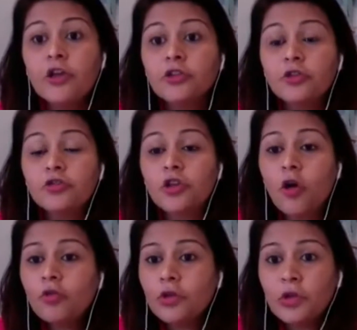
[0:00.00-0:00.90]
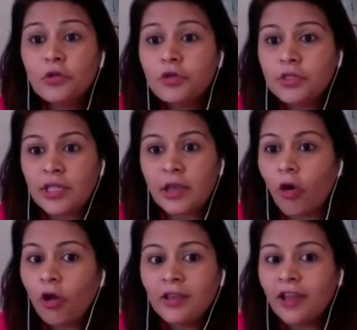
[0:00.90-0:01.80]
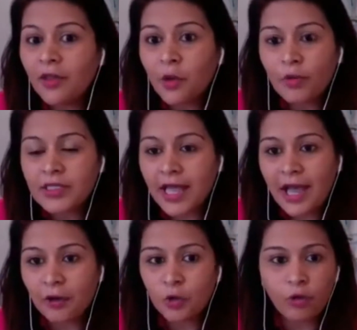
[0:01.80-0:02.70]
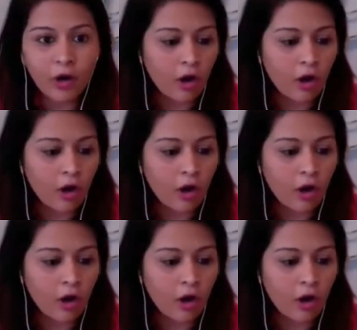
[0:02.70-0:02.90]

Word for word: So don't lose the, all the other ones out who are